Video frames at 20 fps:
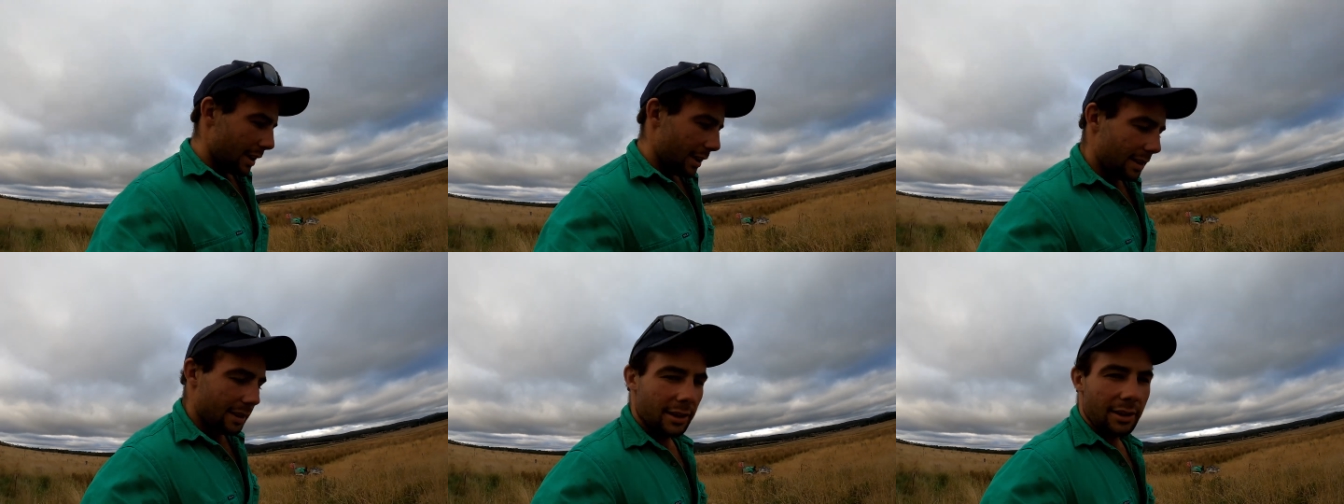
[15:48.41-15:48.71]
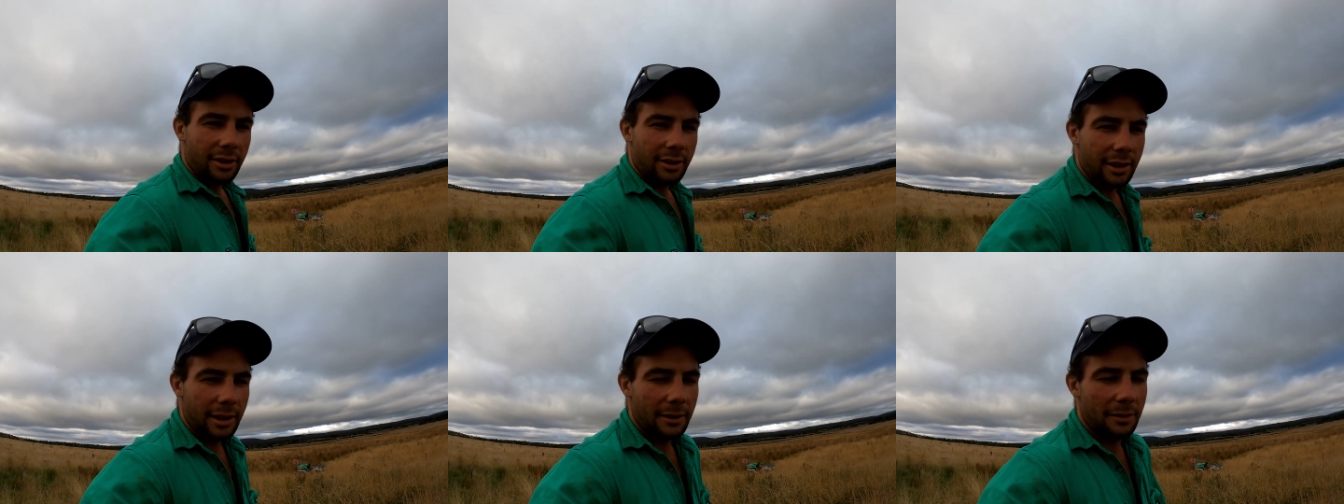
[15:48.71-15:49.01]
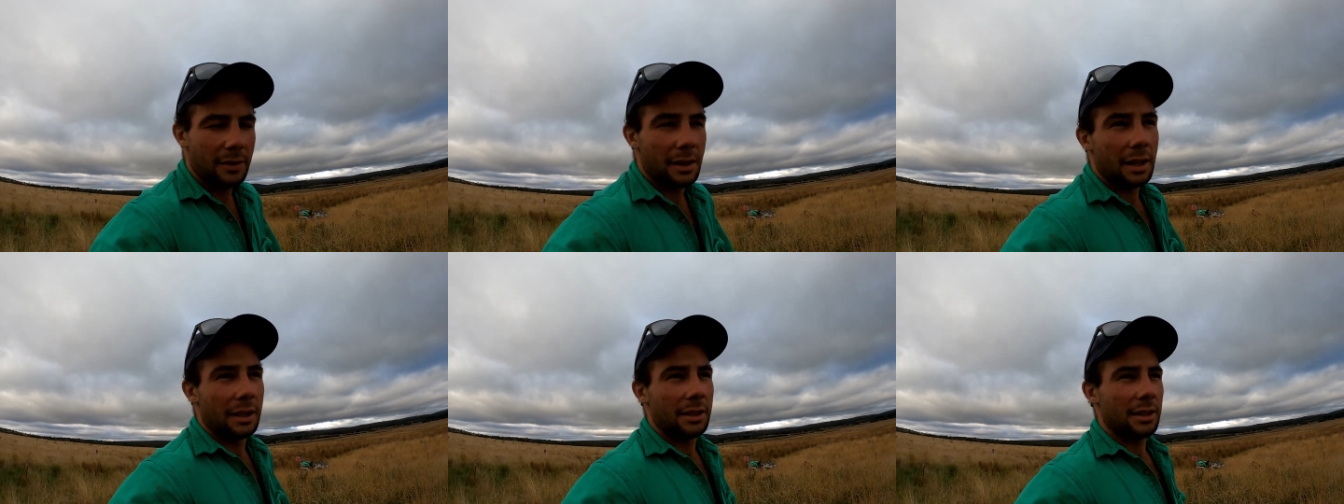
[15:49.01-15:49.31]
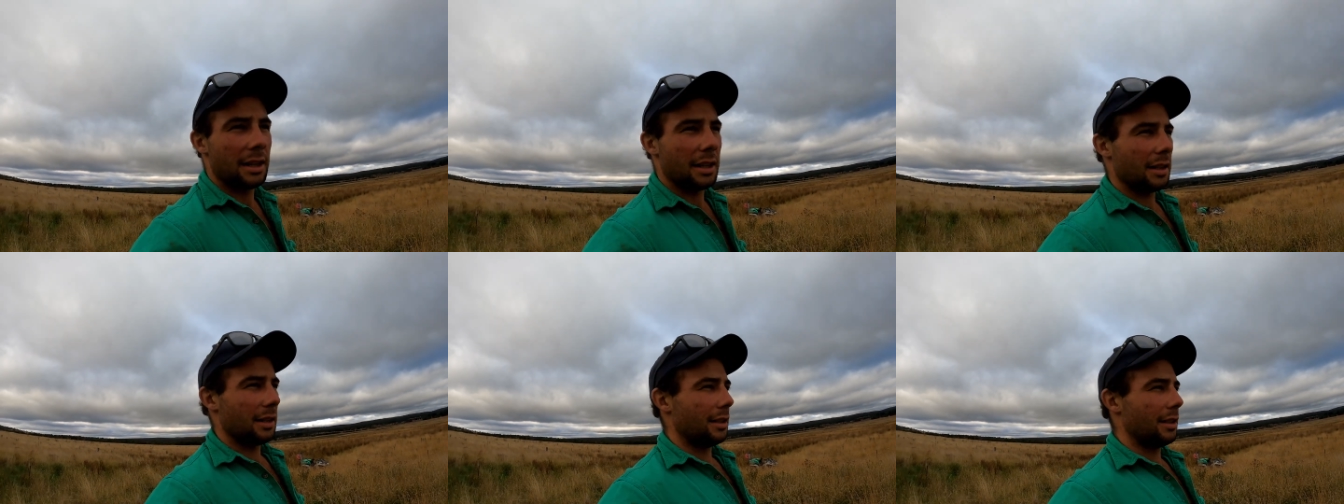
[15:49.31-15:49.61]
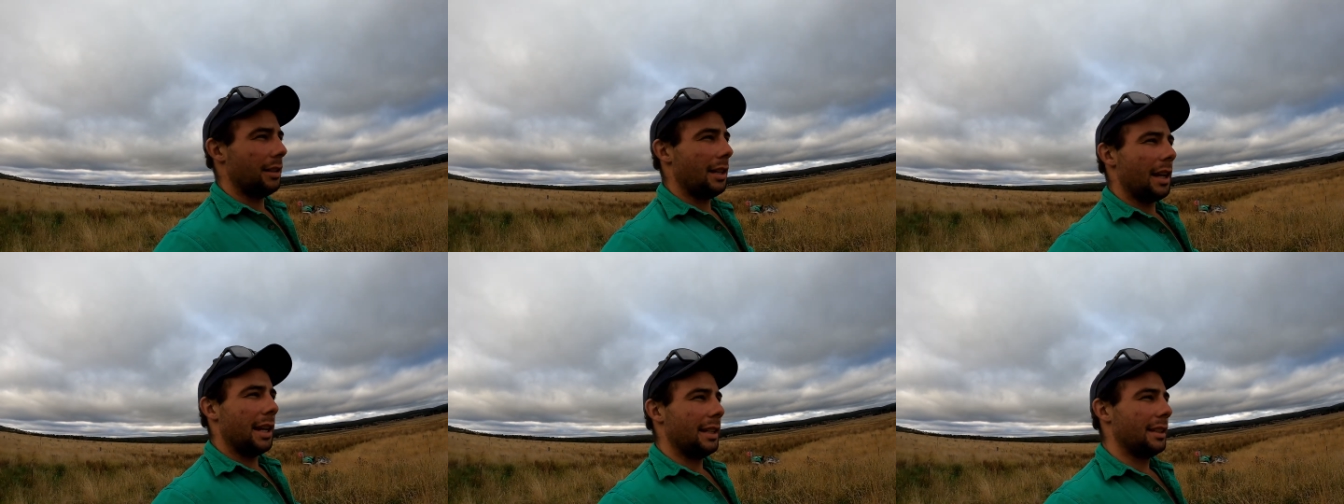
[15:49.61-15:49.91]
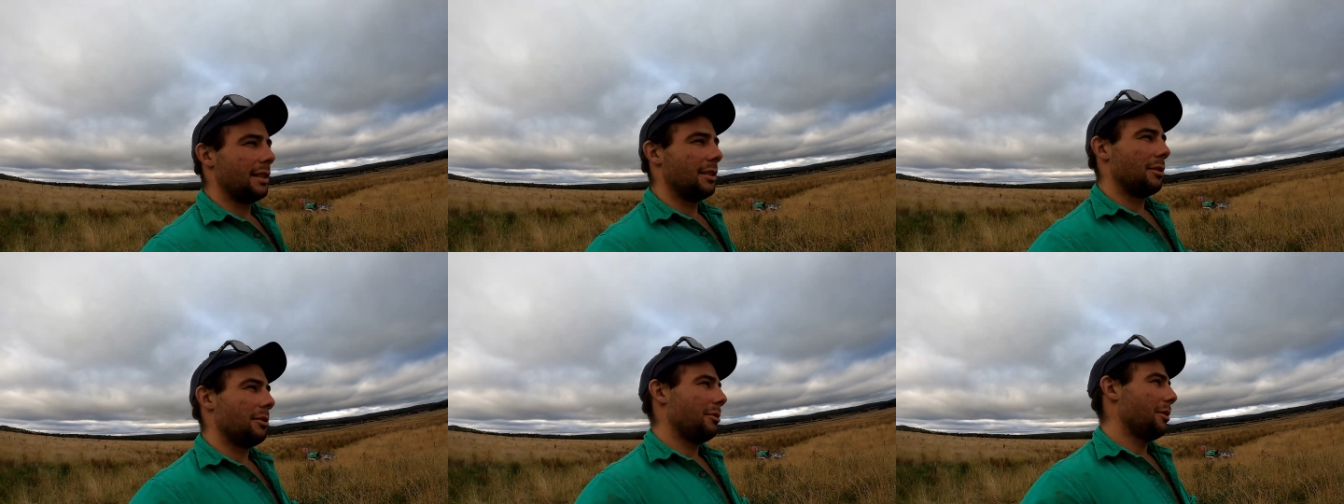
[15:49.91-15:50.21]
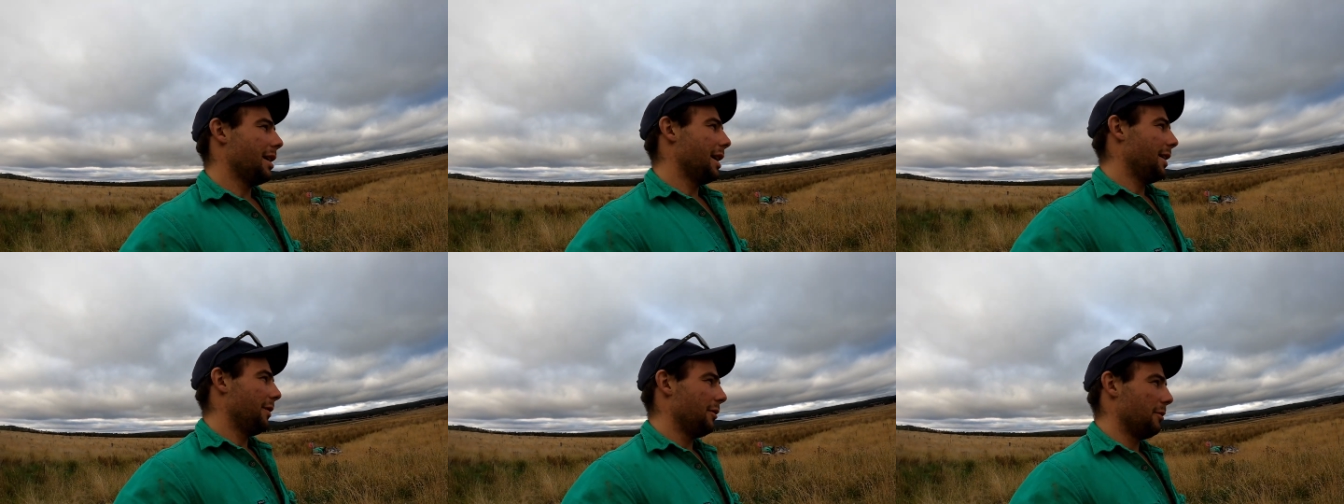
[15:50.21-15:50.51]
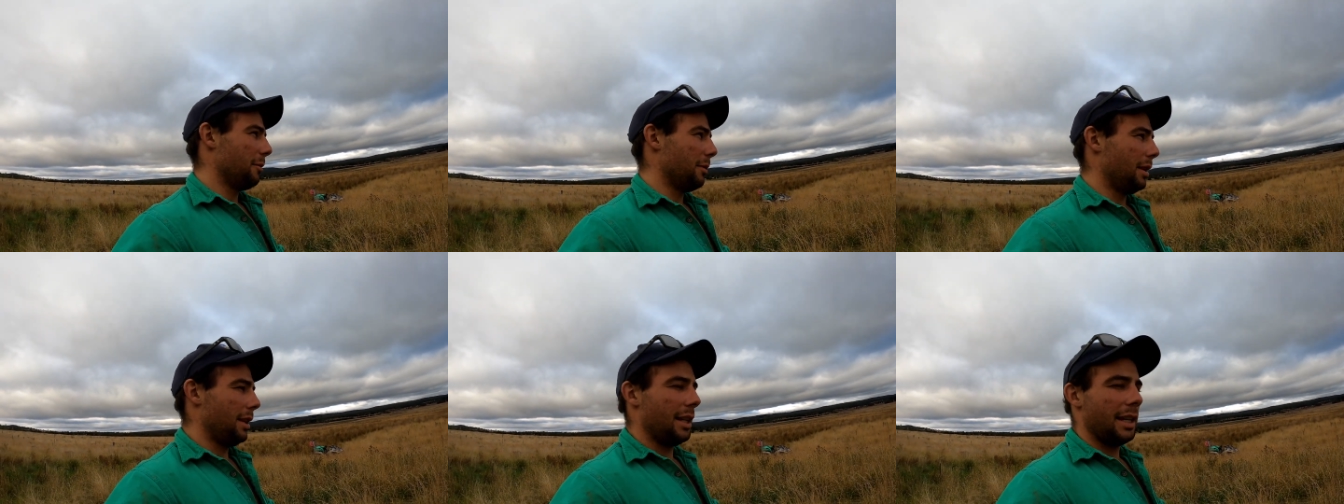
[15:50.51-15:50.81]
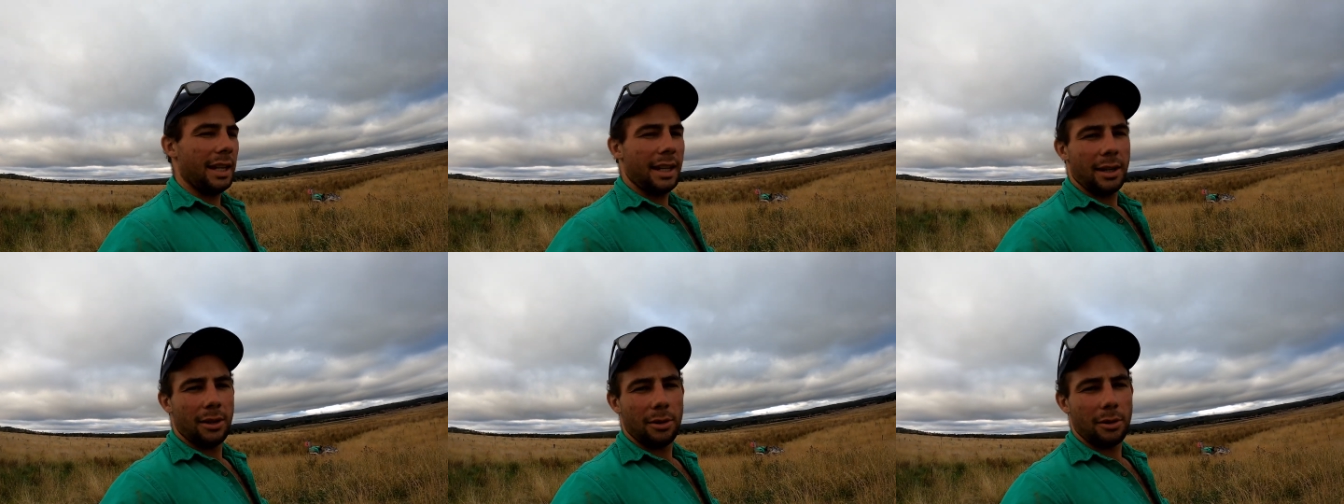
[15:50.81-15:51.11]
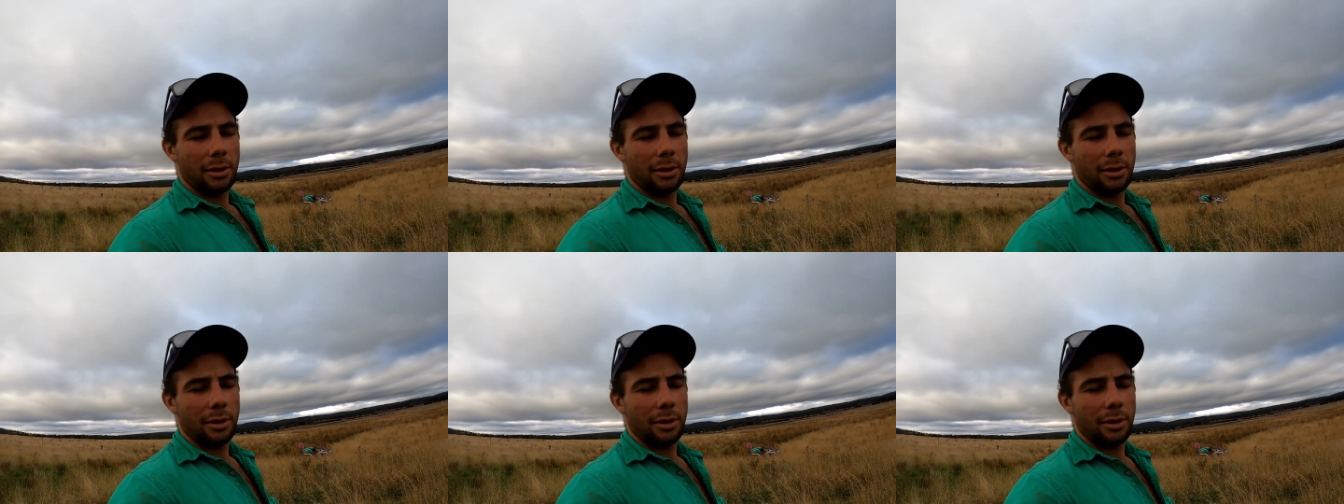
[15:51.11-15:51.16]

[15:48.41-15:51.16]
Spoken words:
sorry, a fair chunk of the day's got away from me there.